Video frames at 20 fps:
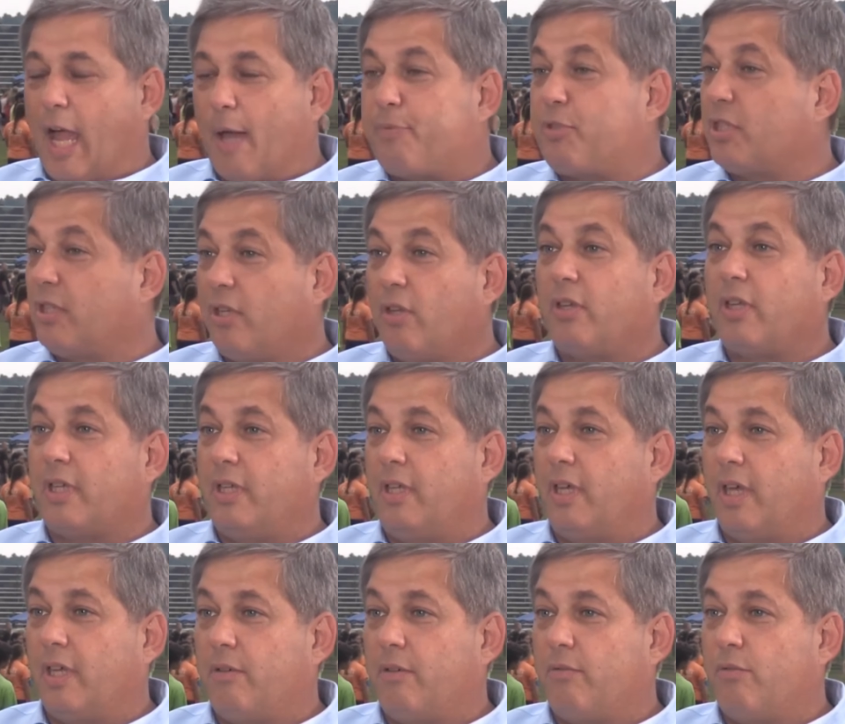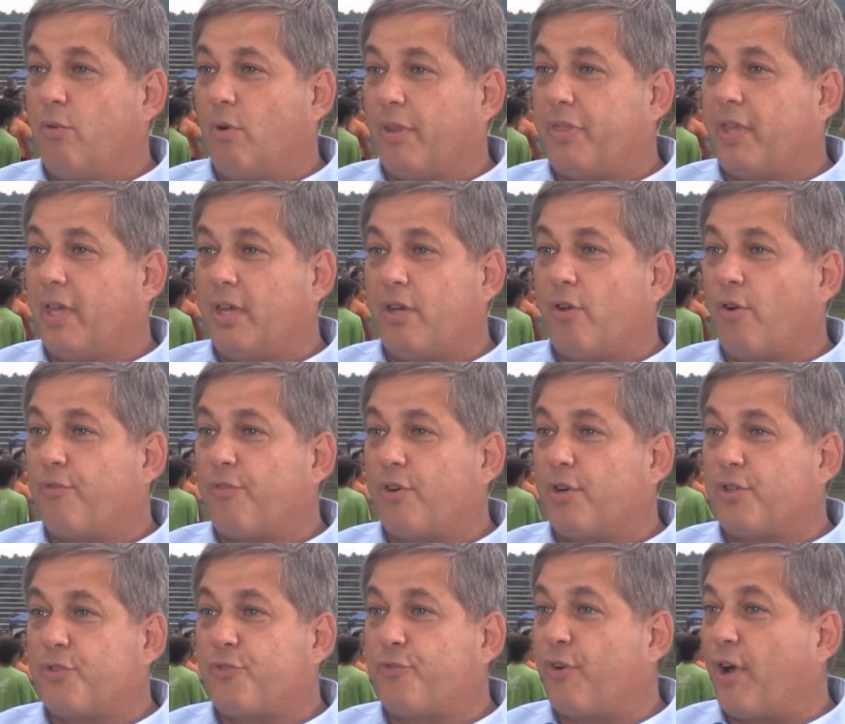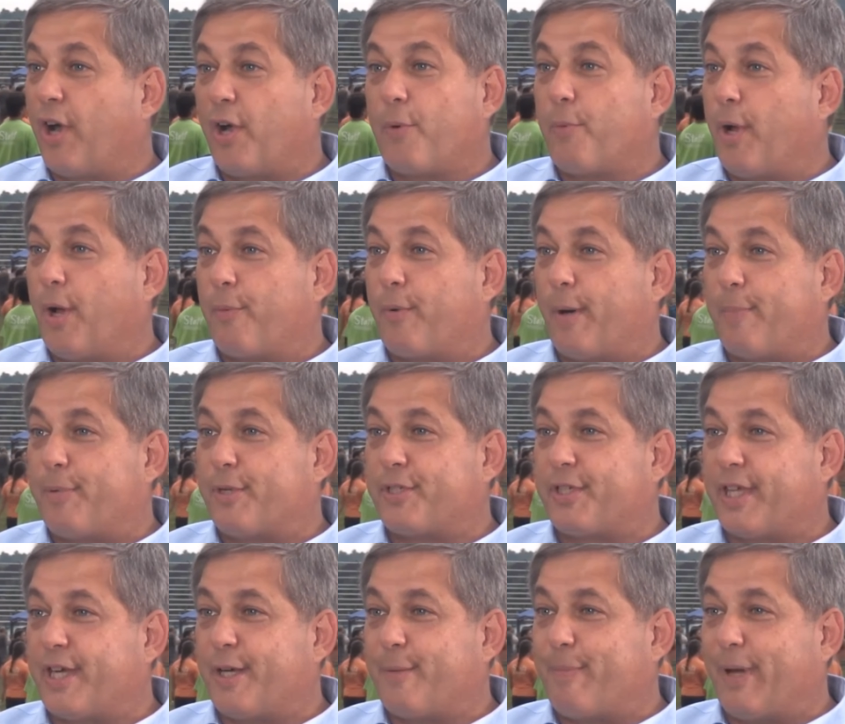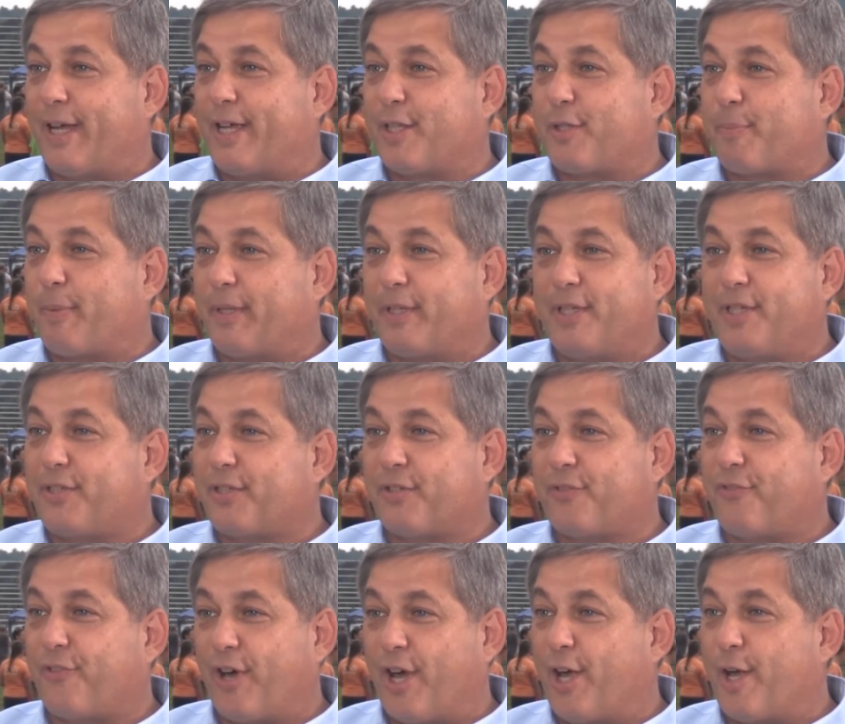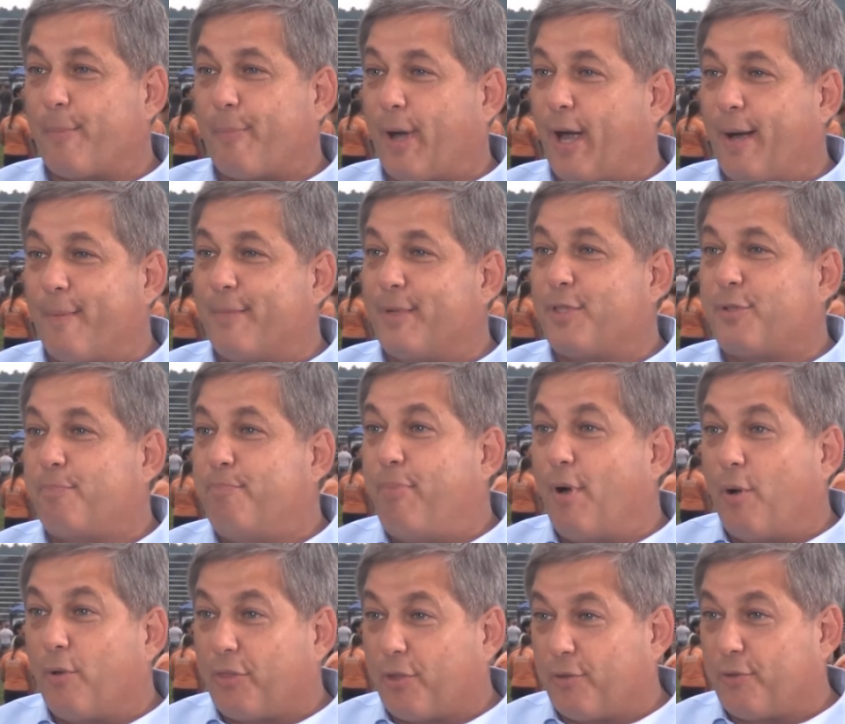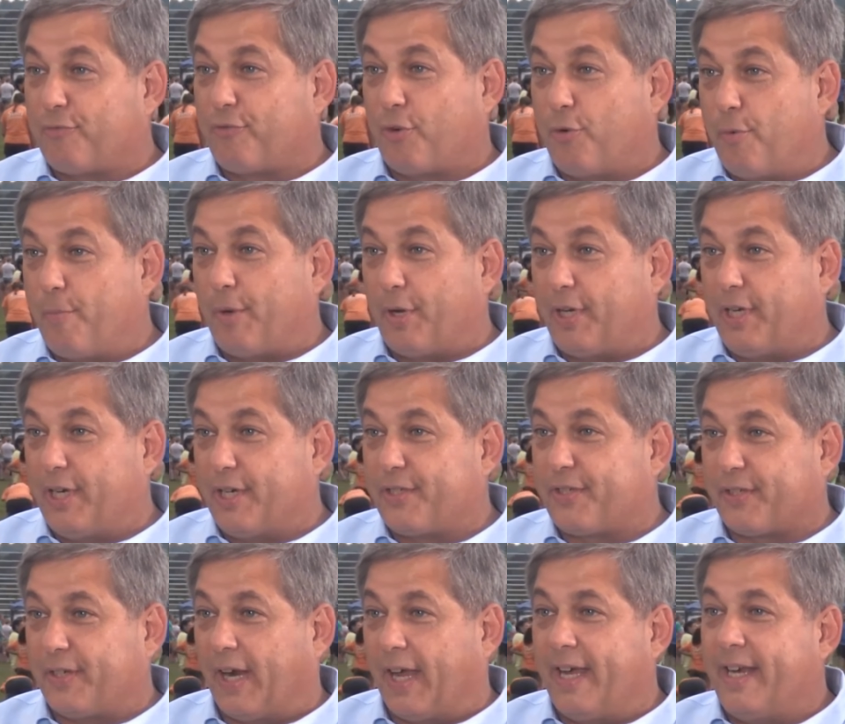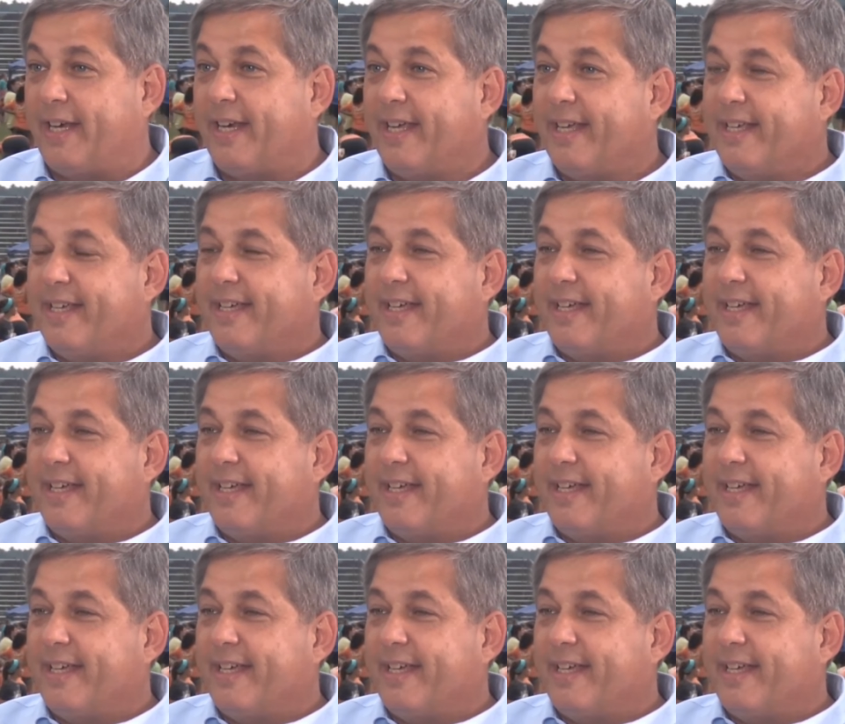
Absolutely, and North Andover is very well represented by its police and fire departments, both of whom are here tonight.